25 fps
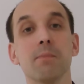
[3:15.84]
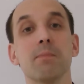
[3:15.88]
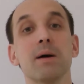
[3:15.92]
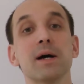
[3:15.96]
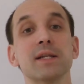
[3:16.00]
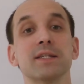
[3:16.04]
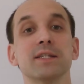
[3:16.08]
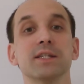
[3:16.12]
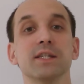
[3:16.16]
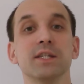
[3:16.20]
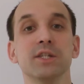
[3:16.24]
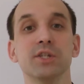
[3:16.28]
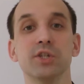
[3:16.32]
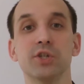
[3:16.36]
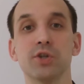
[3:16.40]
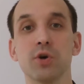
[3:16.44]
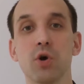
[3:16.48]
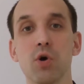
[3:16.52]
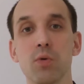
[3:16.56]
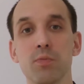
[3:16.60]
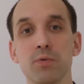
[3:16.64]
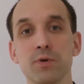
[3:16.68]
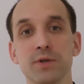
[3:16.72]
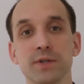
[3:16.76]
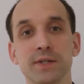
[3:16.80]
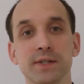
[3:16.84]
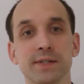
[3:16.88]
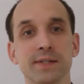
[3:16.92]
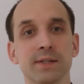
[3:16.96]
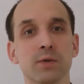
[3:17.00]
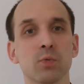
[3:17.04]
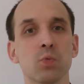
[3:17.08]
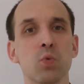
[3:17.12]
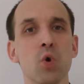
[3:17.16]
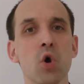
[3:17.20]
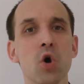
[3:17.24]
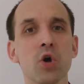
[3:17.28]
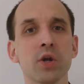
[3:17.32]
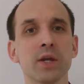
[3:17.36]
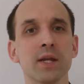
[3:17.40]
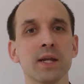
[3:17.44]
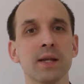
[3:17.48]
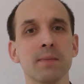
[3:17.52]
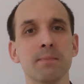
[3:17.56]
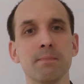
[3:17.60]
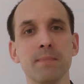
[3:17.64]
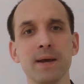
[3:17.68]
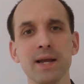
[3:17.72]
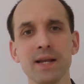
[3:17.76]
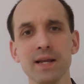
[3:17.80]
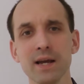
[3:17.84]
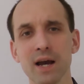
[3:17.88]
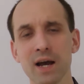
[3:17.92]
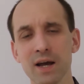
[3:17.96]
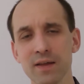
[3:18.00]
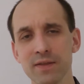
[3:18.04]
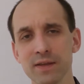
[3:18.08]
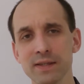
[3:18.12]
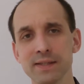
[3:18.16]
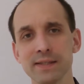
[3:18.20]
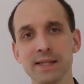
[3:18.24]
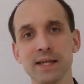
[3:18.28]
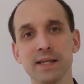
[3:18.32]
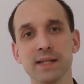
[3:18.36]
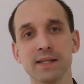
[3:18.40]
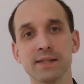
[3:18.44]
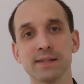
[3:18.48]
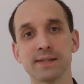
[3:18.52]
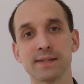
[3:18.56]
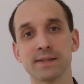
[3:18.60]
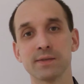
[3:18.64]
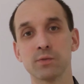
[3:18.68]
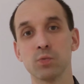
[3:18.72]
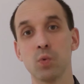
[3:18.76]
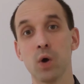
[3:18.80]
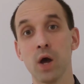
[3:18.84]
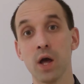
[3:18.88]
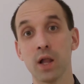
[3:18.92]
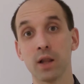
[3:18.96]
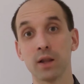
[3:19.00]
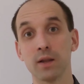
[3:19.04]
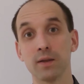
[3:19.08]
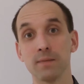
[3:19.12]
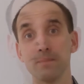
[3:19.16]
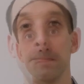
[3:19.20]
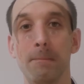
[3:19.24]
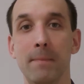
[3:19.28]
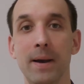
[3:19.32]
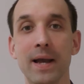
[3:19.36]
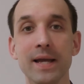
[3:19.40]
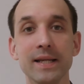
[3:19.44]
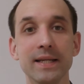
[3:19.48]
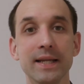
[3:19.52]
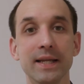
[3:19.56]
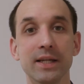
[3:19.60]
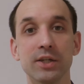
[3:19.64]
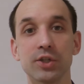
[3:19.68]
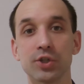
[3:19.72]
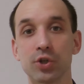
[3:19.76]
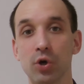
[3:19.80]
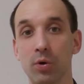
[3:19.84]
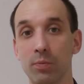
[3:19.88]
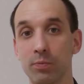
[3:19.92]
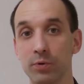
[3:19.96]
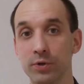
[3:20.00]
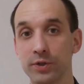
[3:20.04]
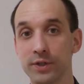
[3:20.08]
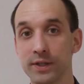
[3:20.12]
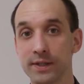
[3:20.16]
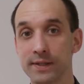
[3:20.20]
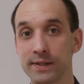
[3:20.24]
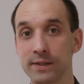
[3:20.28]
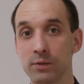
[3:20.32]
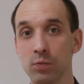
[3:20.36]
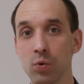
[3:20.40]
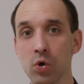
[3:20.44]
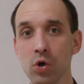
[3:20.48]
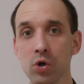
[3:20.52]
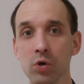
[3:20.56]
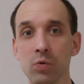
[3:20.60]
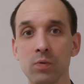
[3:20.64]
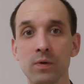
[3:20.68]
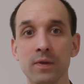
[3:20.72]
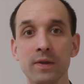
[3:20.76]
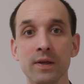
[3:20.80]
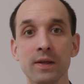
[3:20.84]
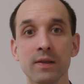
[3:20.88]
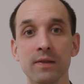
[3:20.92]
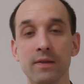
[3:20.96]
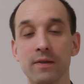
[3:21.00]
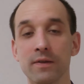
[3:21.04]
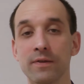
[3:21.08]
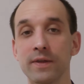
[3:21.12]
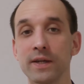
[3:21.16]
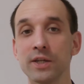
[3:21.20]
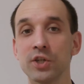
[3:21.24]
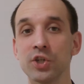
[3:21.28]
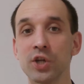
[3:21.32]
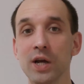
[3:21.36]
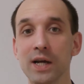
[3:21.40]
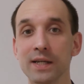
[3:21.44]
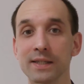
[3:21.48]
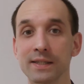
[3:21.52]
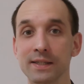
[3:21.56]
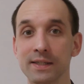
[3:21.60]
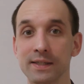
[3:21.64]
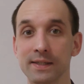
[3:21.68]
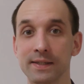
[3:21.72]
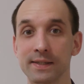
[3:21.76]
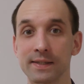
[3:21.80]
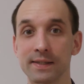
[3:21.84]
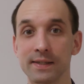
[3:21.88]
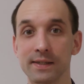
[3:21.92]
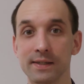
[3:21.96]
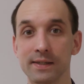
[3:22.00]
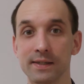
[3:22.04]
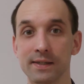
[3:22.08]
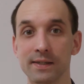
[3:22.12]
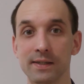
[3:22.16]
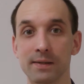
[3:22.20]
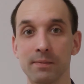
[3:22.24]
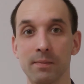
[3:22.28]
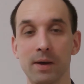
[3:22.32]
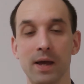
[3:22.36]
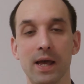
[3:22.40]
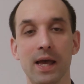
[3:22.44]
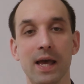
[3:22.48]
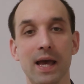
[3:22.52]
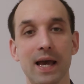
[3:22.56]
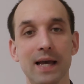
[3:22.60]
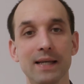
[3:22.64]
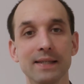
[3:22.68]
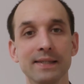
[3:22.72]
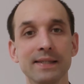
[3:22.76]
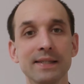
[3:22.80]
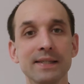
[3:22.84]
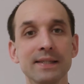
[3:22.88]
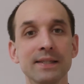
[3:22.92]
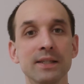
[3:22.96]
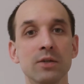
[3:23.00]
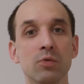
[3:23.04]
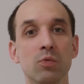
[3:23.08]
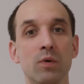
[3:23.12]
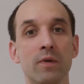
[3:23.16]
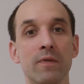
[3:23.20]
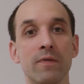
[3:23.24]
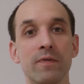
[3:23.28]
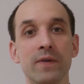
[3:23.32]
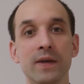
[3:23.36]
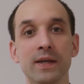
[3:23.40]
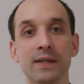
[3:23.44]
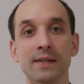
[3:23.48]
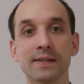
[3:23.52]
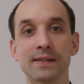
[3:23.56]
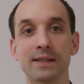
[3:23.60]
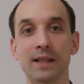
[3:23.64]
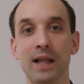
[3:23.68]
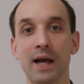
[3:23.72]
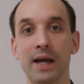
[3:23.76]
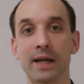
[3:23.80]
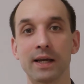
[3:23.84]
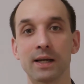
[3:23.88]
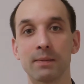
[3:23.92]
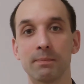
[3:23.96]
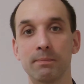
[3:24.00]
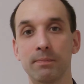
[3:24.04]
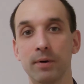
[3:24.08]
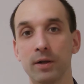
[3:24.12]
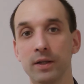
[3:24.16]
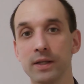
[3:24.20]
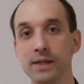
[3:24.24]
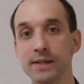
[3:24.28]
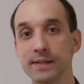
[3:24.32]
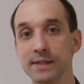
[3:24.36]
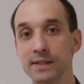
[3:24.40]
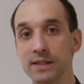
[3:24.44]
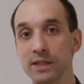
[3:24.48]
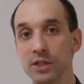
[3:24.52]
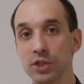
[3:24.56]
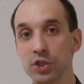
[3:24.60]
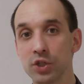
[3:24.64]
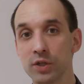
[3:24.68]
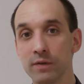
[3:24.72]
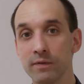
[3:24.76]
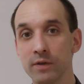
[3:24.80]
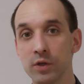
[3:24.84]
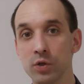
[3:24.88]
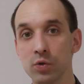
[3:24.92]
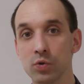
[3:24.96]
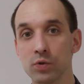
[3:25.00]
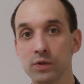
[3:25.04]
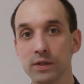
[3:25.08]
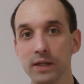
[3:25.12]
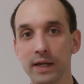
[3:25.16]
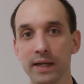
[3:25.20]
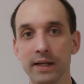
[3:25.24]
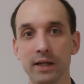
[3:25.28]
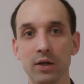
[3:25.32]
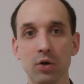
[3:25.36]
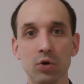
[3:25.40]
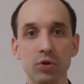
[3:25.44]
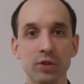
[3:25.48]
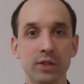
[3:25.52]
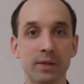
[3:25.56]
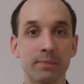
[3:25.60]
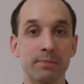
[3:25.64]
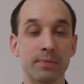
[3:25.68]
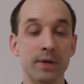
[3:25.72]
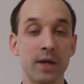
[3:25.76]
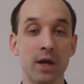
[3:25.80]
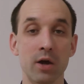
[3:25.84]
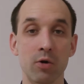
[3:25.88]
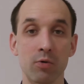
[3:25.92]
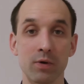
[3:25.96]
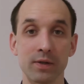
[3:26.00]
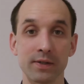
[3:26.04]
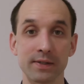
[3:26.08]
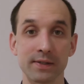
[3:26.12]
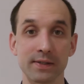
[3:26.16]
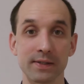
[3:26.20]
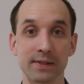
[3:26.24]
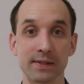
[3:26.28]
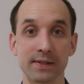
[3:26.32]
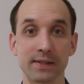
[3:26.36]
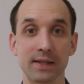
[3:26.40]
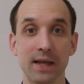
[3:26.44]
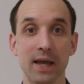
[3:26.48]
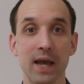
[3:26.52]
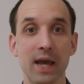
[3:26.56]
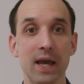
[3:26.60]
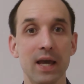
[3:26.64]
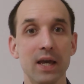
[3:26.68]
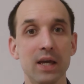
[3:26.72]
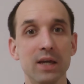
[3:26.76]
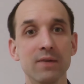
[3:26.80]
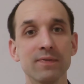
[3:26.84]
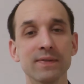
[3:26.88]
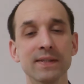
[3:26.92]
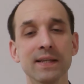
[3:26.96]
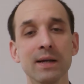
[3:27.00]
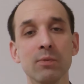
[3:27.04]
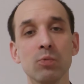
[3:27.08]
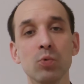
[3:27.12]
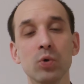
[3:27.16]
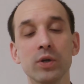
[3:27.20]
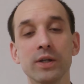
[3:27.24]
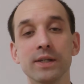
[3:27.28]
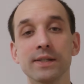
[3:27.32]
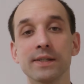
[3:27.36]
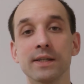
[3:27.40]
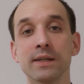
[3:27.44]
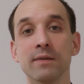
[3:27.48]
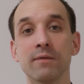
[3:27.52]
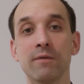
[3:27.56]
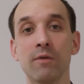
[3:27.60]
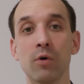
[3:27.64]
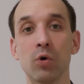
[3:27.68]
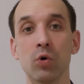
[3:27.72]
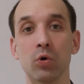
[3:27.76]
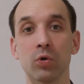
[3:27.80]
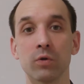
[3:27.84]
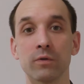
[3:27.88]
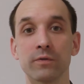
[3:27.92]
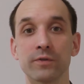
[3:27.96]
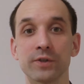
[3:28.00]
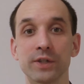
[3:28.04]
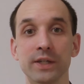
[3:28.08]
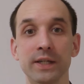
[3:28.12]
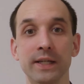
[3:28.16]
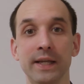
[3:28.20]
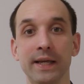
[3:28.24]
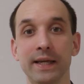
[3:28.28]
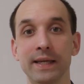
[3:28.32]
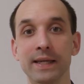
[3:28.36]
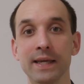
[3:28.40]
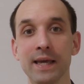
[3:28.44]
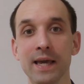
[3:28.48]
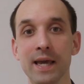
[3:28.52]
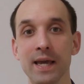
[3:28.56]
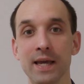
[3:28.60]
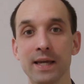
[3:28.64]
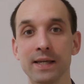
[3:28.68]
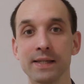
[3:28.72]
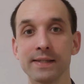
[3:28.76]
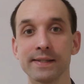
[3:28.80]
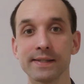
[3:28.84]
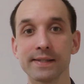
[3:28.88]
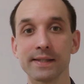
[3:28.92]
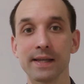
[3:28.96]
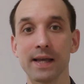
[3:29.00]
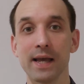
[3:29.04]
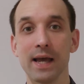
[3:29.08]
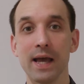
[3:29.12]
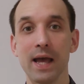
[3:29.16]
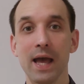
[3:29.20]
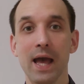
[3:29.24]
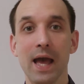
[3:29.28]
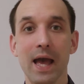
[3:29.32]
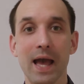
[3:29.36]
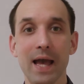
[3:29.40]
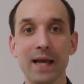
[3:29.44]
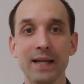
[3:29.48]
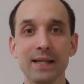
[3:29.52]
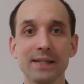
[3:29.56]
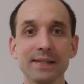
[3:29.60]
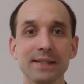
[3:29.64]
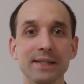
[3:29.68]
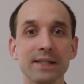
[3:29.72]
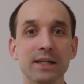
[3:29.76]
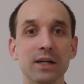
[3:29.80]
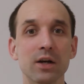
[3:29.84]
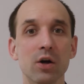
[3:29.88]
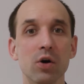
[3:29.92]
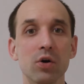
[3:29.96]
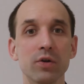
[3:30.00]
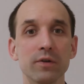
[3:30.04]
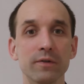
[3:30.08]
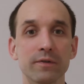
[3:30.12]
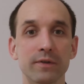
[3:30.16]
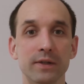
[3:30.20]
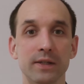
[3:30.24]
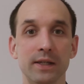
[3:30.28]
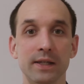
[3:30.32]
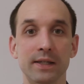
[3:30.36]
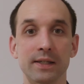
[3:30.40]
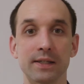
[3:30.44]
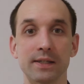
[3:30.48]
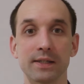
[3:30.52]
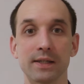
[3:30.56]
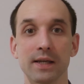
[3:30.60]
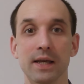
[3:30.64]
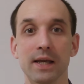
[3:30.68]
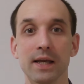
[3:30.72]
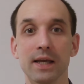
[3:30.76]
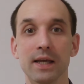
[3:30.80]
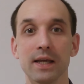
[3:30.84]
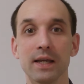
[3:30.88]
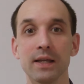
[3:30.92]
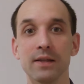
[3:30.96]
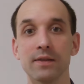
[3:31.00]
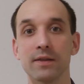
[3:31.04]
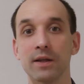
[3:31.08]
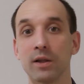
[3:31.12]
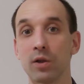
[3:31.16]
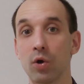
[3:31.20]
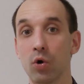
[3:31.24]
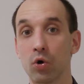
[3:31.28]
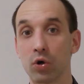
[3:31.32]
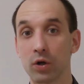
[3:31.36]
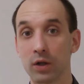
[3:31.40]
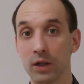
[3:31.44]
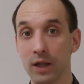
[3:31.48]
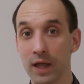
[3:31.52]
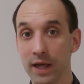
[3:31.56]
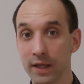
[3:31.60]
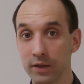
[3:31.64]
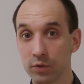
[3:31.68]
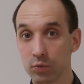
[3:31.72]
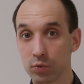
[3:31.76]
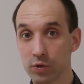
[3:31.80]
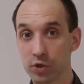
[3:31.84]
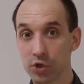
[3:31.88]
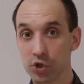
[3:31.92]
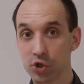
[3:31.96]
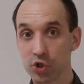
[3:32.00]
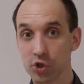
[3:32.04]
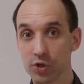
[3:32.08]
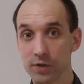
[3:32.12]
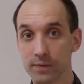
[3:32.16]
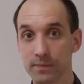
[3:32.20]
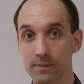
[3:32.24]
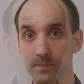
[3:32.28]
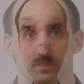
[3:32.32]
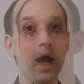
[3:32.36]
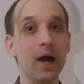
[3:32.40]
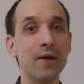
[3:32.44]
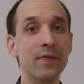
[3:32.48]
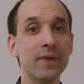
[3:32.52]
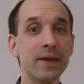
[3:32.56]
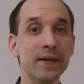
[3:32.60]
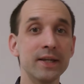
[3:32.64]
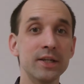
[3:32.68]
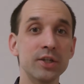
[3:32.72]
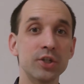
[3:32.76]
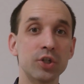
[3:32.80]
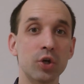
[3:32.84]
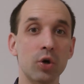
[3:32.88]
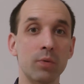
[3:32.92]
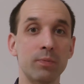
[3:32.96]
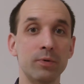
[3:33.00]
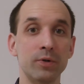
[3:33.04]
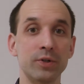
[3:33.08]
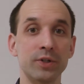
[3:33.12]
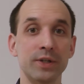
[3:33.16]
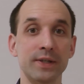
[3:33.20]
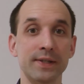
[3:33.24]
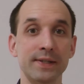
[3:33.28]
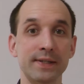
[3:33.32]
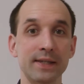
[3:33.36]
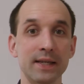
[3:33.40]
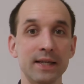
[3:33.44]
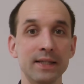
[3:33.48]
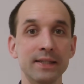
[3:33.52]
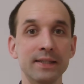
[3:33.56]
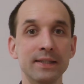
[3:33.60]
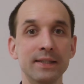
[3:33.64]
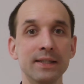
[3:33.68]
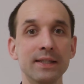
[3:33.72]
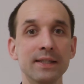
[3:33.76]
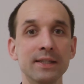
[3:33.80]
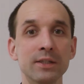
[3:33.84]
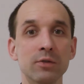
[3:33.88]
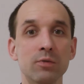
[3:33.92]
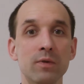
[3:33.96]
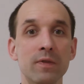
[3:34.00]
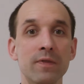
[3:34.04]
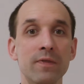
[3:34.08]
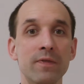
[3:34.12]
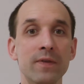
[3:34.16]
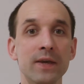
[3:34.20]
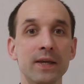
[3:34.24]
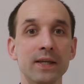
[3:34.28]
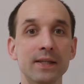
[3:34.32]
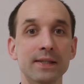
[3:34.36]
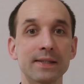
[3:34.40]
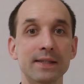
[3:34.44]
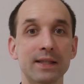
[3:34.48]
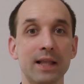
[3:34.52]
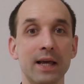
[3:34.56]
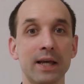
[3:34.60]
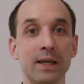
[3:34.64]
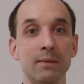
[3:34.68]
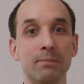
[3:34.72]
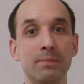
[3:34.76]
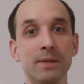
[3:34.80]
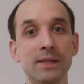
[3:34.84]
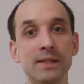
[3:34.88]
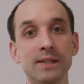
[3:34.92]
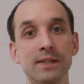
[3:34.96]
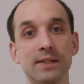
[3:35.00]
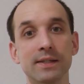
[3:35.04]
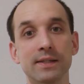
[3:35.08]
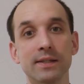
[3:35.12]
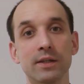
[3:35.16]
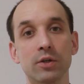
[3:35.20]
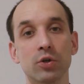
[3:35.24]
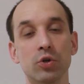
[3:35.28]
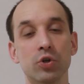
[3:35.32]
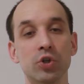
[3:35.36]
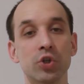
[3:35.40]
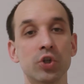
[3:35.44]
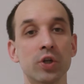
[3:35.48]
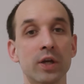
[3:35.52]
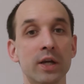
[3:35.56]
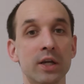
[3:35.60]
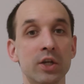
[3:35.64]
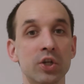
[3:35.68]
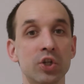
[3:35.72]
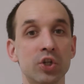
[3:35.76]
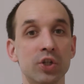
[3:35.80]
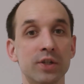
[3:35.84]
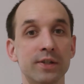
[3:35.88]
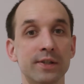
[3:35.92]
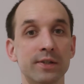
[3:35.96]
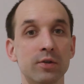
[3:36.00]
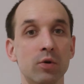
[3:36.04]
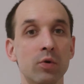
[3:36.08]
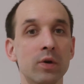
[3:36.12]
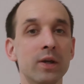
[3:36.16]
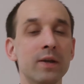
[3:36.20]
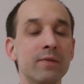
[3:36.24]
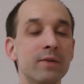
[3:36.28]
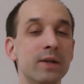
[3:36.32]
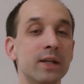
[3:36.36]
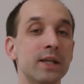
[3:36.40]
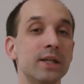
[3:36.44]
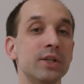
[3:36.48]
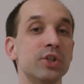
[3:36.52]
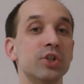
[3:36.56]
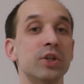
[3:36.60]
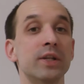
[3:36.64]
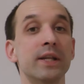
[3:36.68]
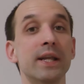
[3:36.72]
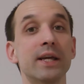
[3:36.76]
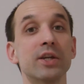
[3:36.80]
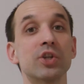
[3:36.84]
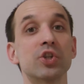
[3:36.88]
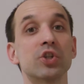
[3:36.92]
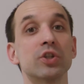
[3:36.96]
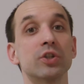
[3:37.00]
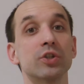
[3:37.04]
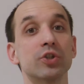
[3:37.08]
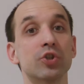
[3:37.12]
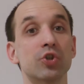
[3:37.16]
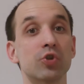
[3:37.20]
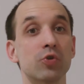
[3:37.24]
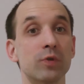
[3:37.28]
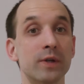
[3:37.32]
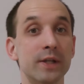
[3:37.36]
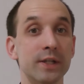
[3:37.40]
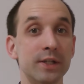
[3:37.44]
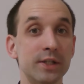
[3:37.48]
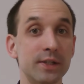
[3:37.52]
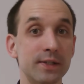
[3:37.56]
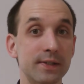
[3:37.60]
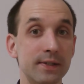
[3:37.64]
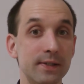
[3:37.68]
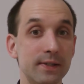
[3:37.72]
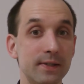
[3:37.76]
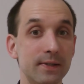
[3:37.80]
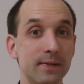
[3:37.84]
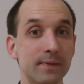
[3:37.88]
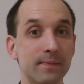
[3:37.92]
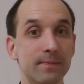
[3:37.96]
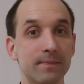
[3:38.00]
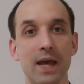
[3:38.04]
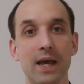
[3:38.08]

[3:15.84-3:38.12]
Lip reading: But interpreters work in many other settings as well. Many interpreters work within the justice system, assisting with things like police interviews and court appearances, if someone is involved in a case and isn't confident in the local language. Other interpreters assist with things like business negotiations or even international treaties.